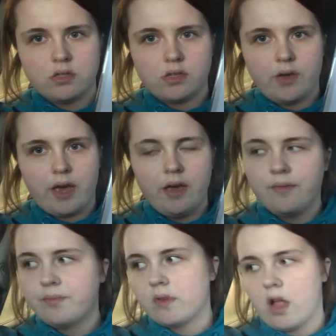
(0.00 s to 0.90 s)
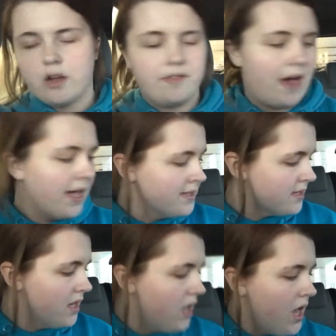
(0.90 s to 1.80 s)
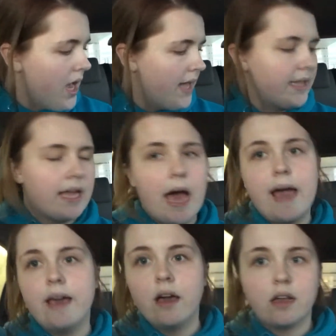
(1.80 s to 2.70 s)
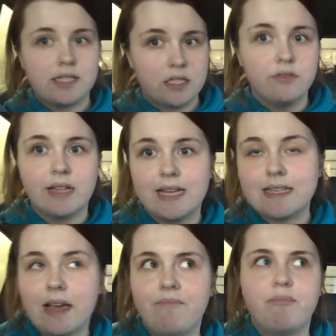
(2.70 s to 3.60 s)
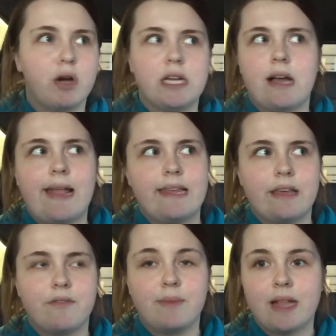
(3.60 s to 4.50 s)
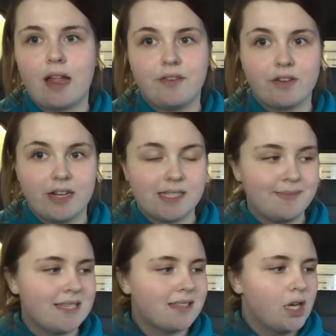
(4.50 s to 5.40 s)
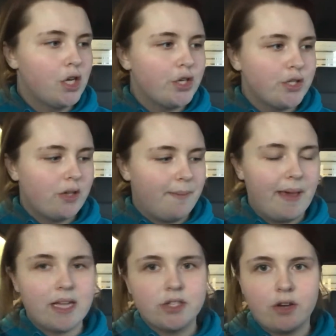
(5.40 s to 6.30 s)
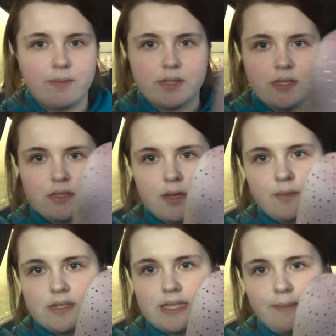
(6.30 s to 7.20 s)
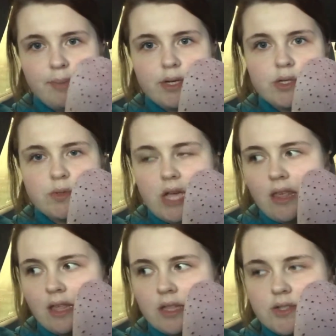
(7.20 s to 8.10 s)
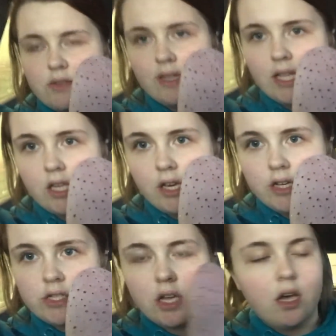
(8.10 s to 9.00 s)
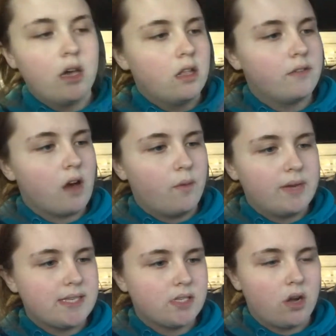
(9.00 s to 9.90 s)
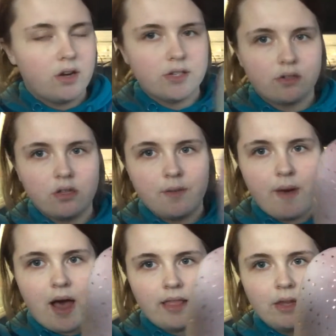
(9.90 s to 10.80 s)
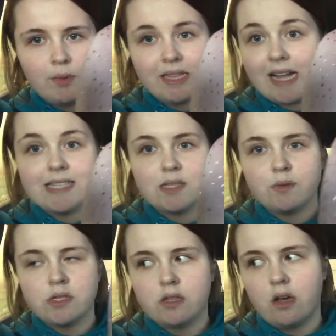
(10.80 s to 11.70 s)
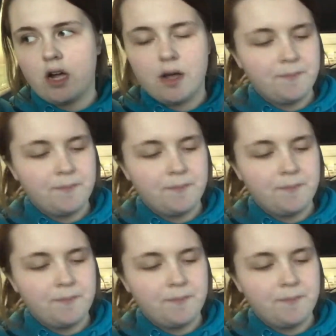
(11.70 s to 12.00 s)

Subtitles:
So yeah, got her that. And I didn't realise I barely got anything for my nanny for Christmas. So I picked her up some slippers, which I think these are really cute. They've got wee stars on them and they were the nicest ones there.